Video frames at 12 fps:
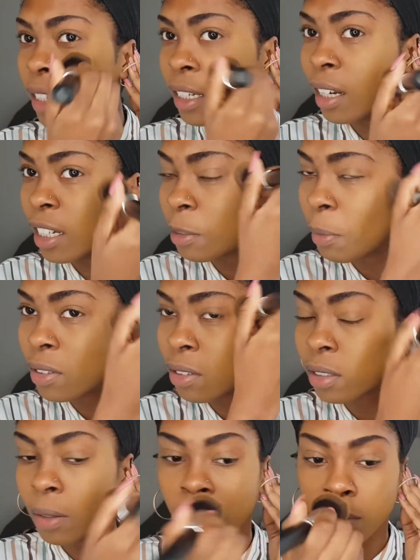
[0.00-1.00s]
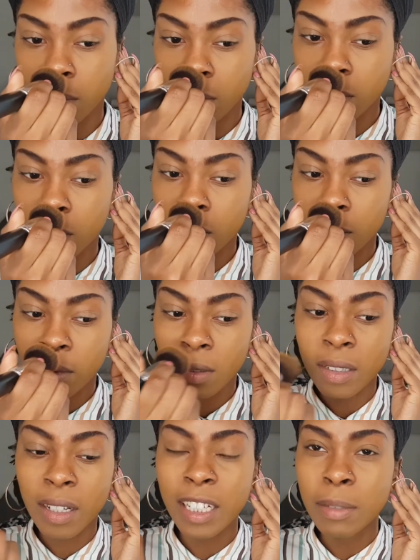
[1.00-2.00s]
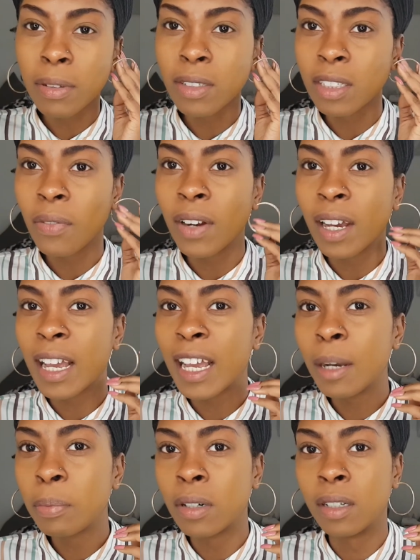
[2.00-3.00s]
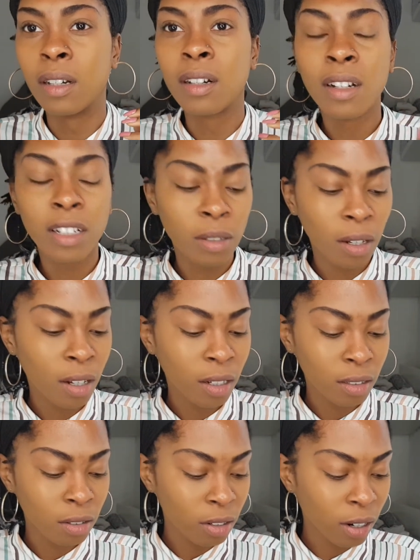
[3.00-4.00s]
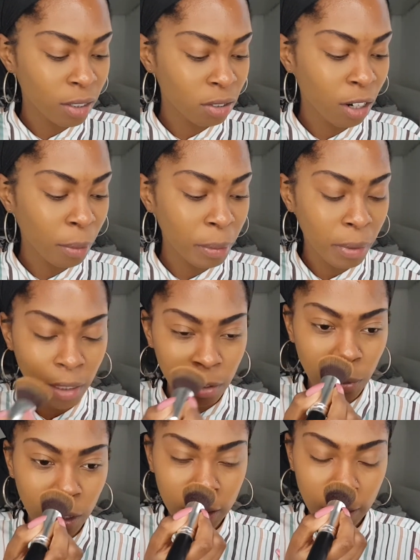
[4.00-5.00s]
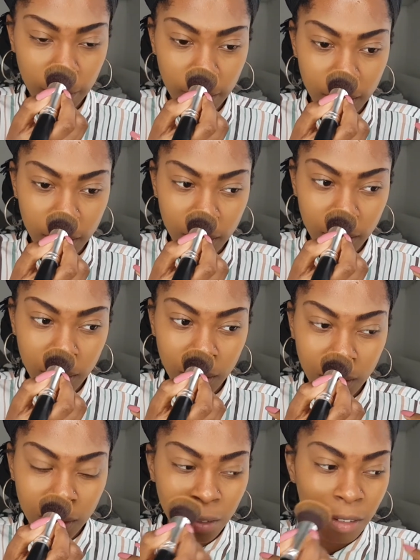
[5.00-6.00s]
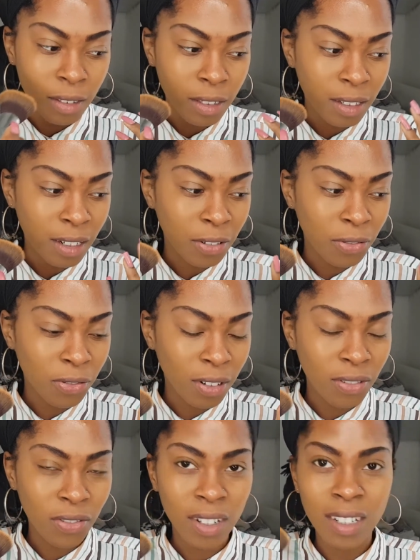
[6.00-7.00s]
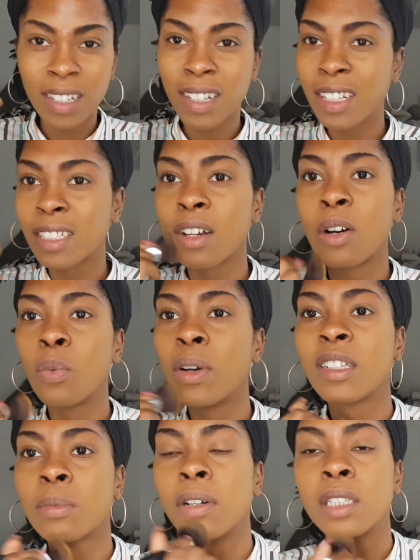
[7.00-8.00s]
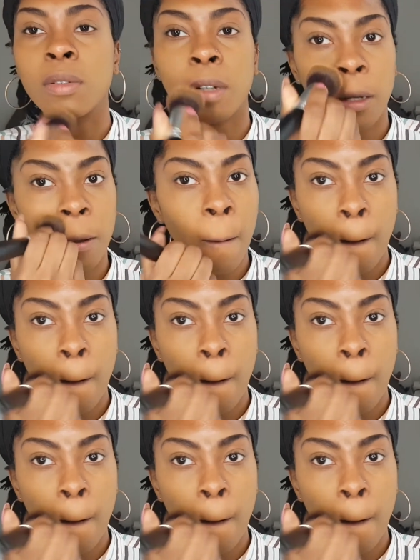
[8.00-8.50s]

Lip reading: Like it smells of some, it smells of some like hair product. I can't describe it, but it smells like it's got a weird smell to it.